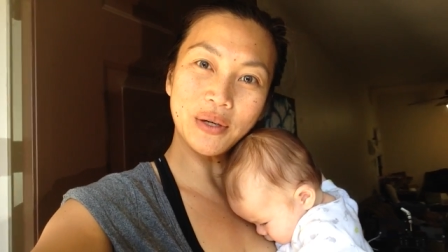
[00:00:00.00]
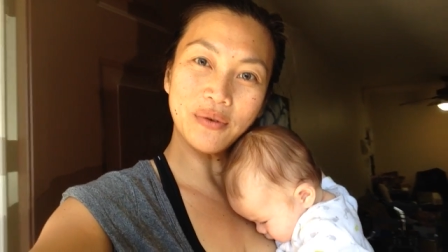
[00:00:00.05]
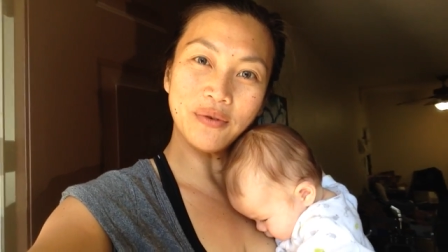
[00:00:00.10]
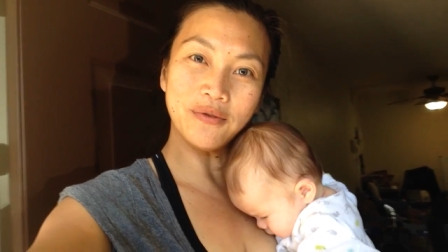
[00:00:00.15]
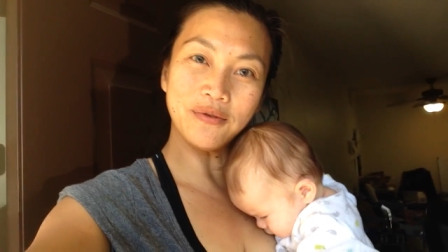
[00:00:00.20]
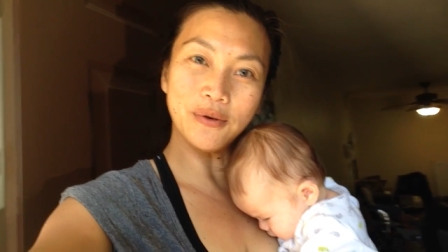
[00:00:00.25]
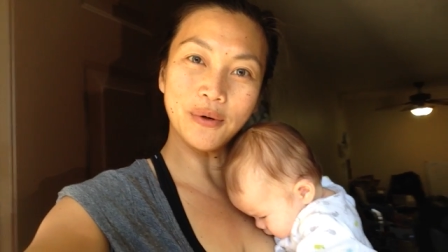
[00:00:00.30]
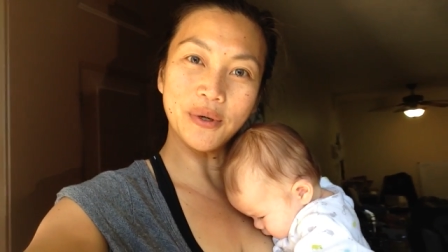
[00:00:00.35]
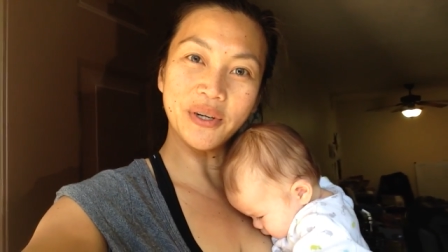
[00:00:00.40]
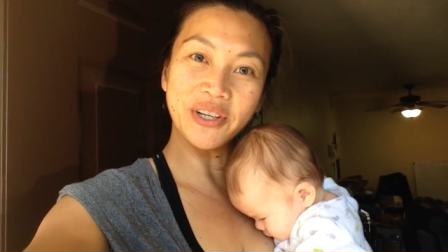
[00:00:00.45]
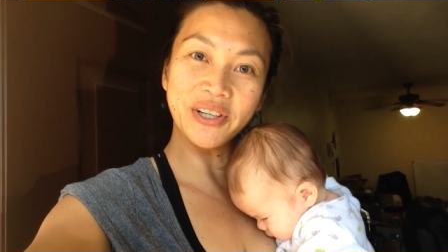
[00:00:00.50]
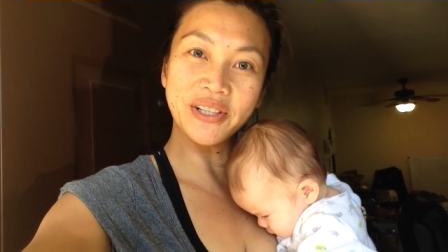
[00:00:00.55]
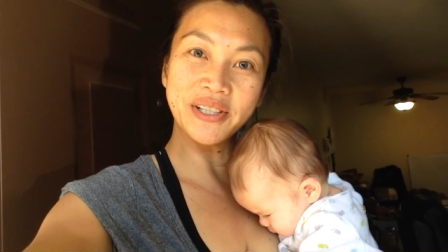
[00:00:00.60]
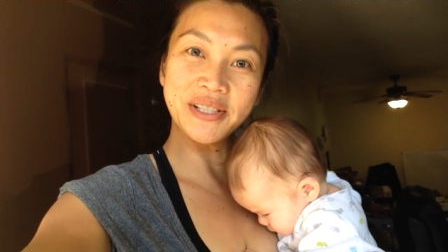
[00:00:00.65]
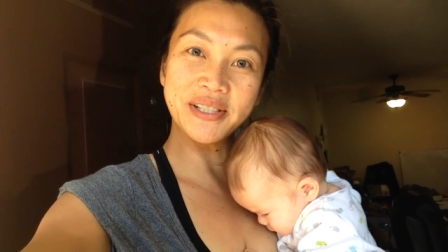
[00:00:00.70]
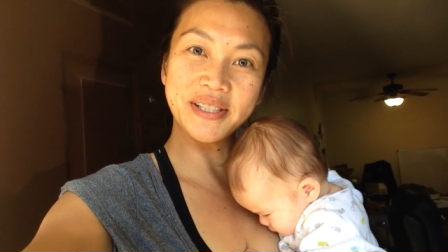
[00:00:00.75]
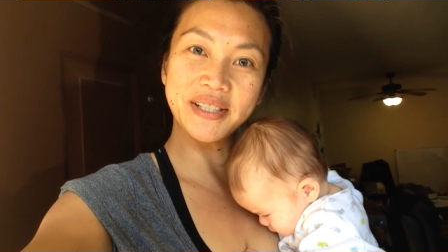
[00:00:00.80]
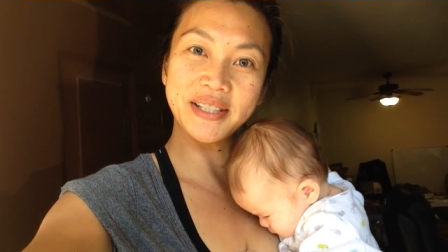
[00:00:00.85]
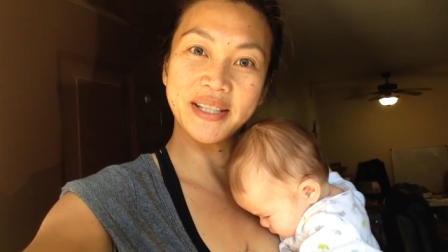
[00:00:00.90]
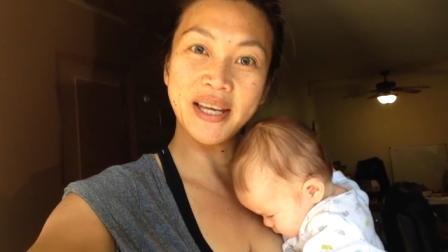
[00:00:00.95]
De
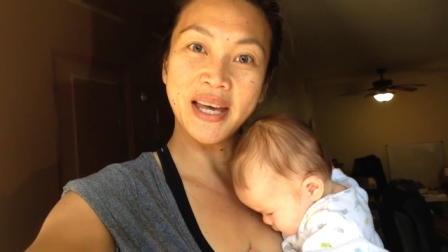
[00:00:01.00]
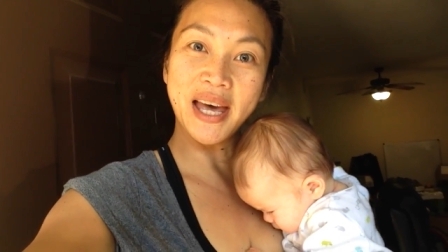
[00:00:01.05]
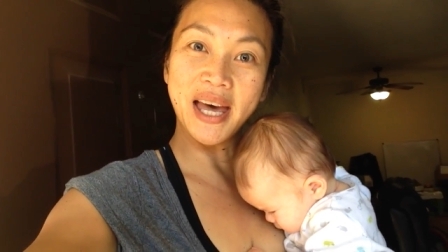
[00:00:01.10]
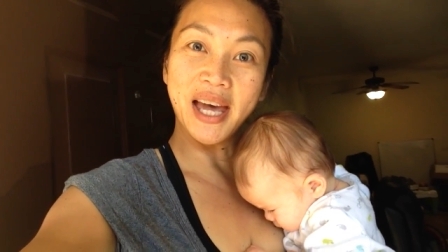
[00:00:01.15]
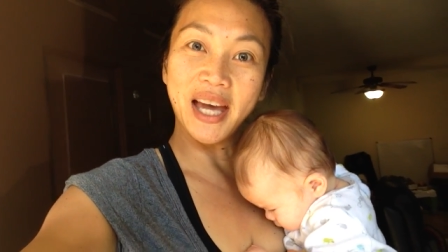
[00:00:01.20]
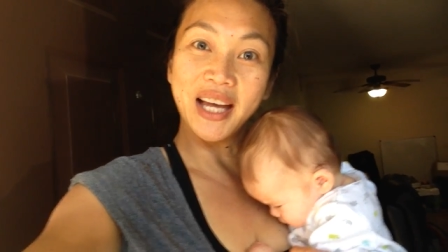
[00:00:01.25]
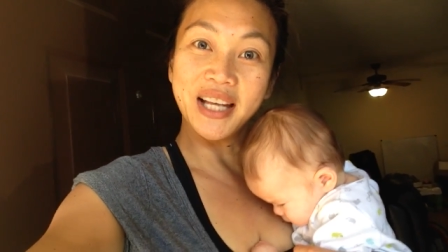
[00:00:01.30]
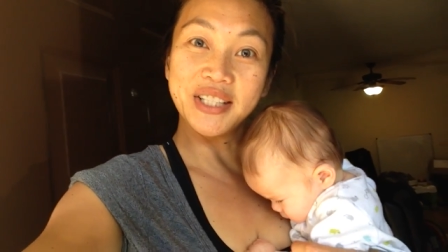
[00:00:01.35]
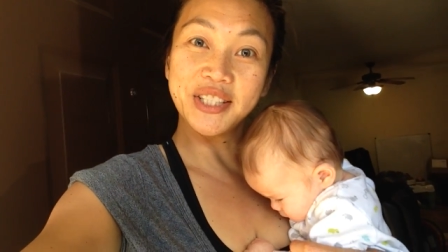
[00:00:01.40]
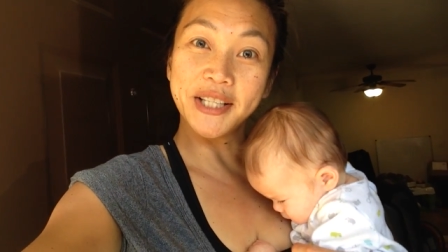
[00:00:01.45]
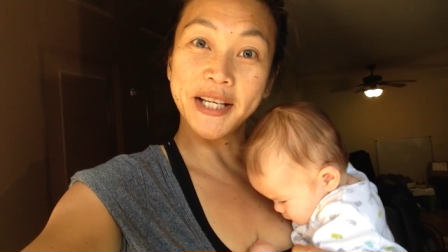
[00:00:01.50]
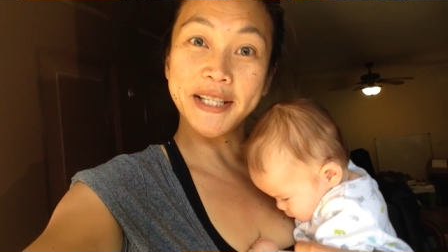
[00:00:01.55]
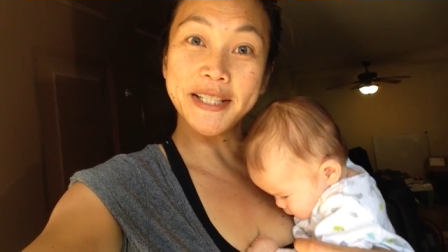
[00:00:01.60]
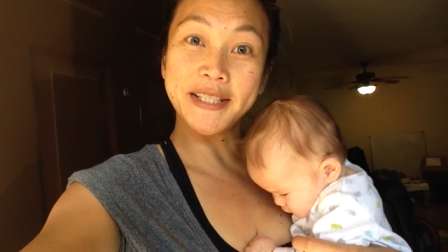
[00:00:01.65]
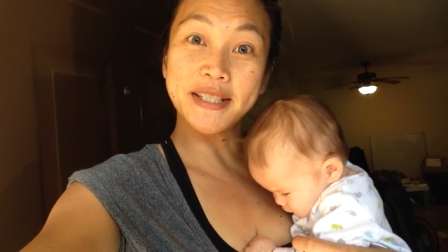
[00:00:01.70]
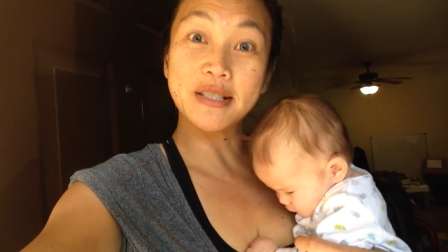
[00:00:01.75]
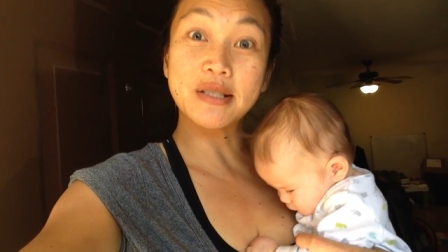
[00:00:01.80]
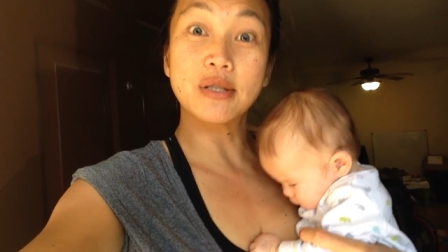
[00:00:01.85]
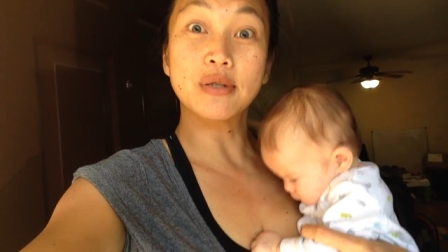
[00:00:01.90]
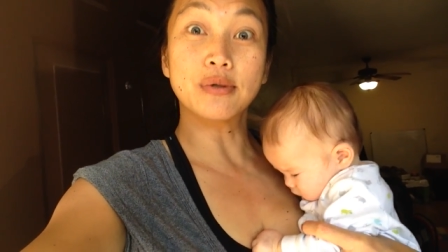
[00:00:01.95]
Force.
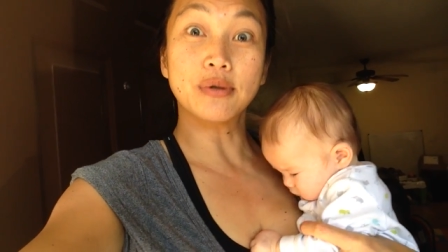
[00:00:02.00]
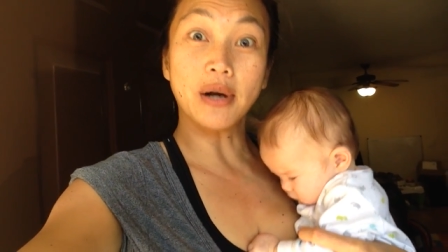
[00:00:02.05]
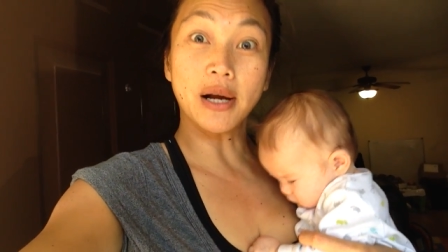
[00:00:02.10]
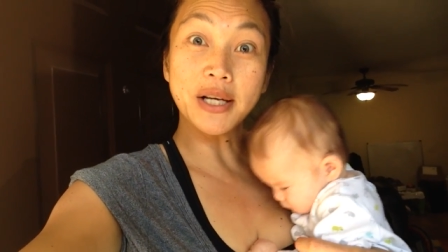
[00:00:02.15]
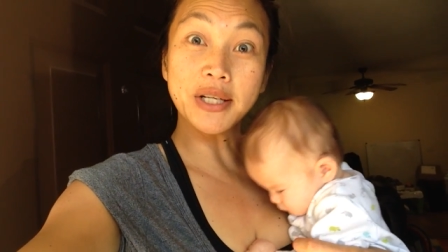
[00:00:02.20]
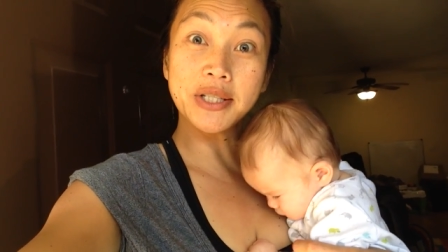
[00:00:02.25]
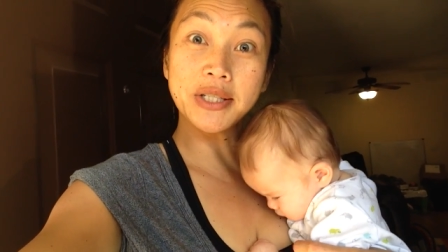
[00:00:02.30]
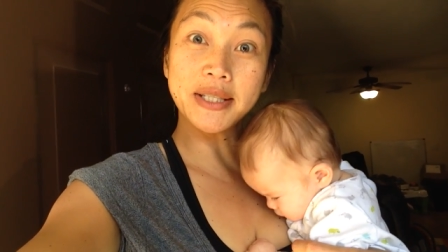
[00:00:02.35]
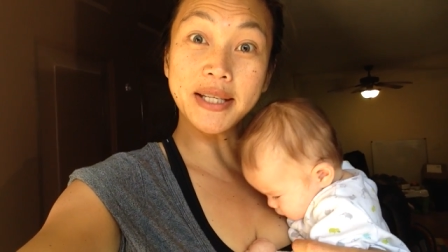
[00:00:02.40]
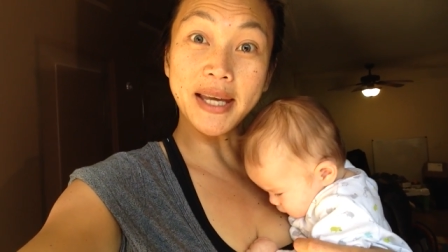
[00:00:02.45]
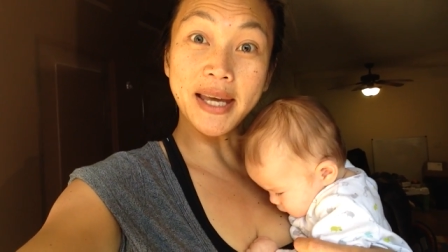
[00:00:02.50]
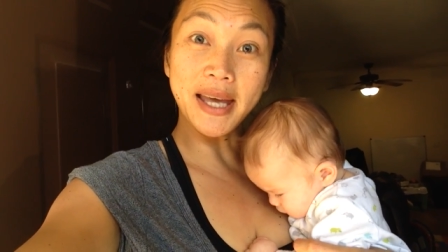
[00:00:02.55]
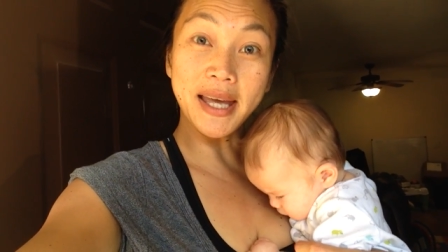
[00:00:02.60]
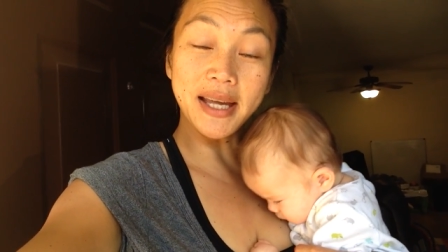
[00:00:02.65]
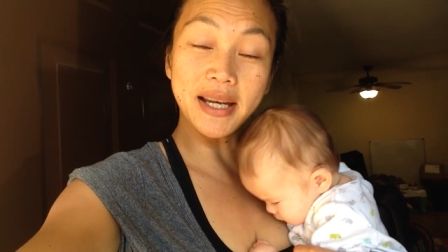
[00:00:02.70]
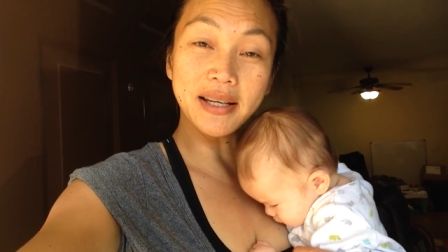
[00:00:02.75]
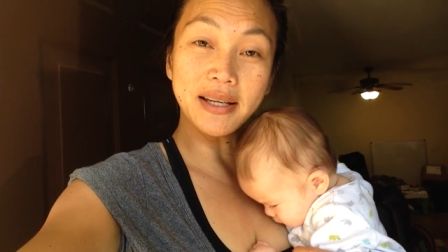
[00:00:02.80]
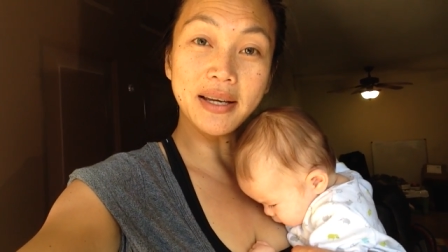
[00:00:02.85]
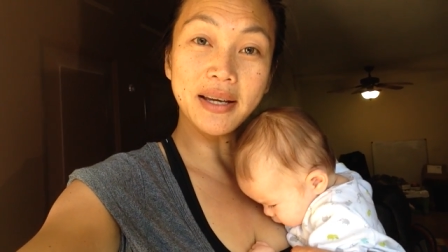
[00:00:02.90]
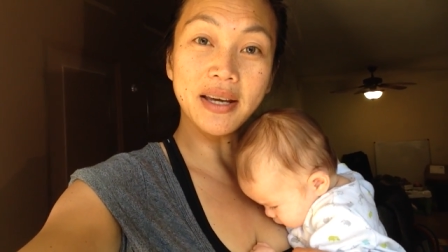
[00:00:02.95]
Just crushed
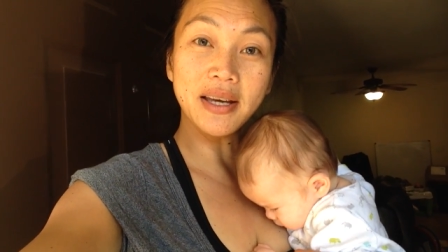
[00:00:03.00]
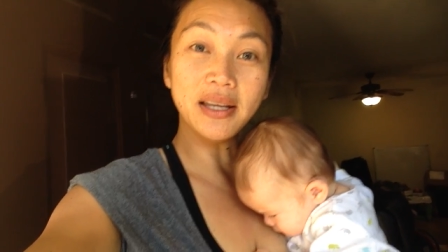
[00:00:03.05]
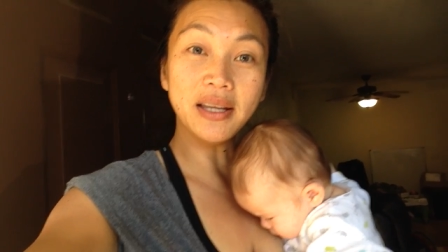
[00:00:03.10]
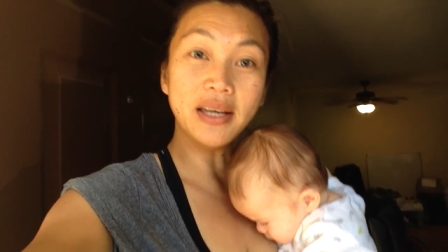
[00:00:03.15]
it.